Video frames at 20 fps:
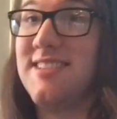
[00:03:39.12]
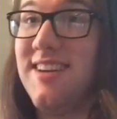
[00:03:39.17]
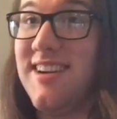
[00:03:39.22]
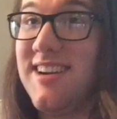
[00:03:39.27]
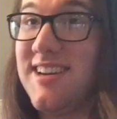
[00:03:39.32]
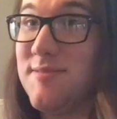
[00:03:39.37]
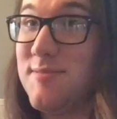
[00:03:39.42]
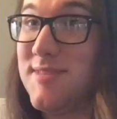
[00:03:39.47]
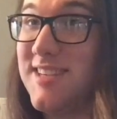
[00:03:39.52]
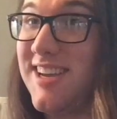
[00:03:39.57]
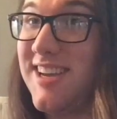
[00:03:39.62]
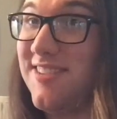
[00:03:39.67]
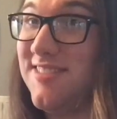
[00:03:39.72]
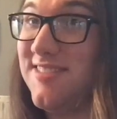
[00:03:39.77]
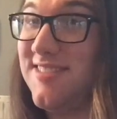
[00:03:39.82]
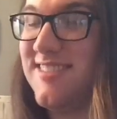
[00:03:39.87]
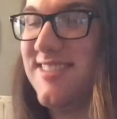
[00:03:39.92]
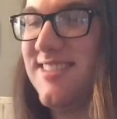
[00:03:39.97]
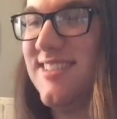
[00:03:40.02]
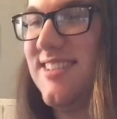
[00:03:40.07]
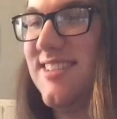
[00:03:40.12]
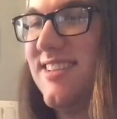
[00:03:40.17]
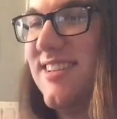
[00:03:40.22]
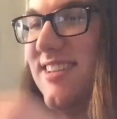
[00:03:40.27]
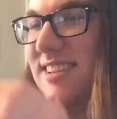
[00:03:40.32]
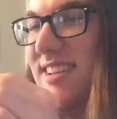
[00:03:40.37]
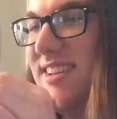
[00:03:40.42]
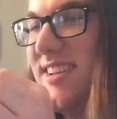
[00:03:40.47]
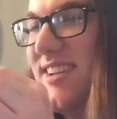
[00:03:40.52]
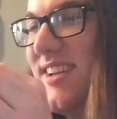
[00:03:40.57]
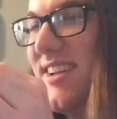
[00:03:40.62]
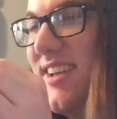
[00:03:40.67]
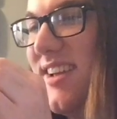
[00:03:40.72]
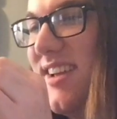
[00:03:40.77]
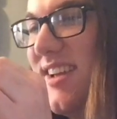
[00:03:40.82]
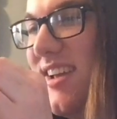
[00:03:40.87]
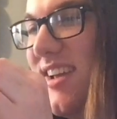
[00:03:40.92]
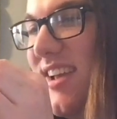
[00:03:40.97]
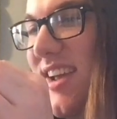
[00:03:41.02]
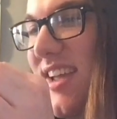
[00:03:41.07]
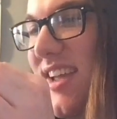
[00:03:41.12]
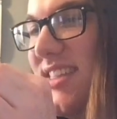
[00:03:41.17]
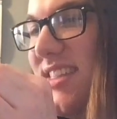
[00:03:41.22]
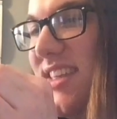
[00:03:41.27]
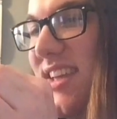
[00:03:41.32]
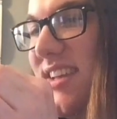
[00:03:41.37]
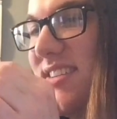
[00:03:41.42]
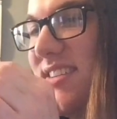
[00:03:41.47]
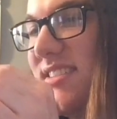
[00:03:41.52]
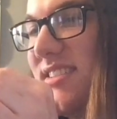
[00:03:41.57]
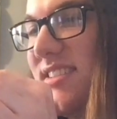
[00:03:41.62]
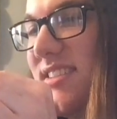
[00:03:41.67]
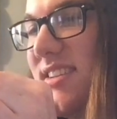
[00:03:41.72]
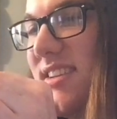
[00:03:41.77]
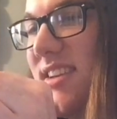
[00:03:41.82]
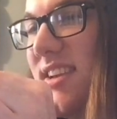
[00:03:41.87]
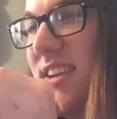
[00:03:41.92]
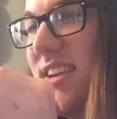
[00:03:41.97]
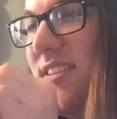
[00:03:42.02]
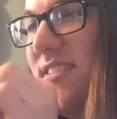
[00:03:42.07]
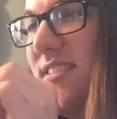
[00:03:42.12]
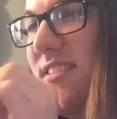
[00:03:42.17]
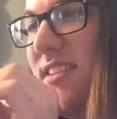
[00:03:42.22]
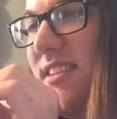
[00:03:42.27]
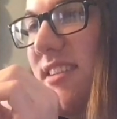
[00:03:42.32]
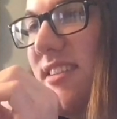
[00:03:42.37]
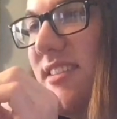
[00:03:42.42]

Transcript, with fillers: Sonic himself. Ain't that just cute?